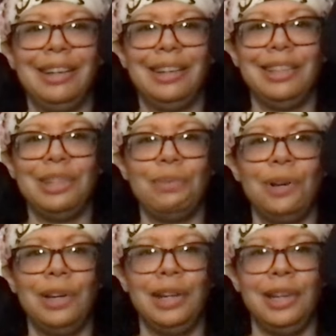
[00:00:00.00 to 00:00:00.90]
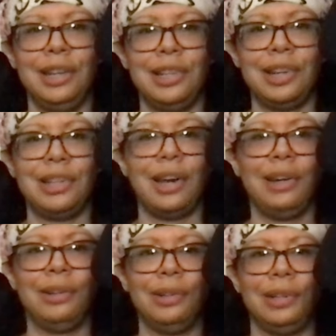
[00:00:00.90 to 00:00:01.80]
This one is
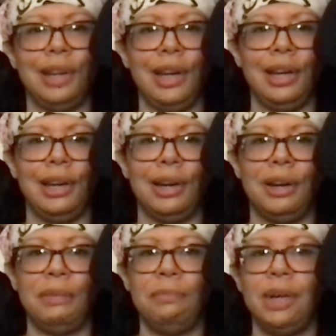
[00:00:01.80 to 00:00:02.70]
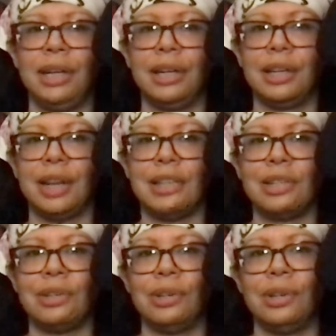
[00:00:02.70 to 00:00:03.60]
titled A Mega
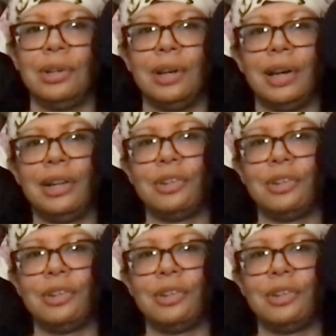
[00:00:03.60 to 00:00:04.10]
Classical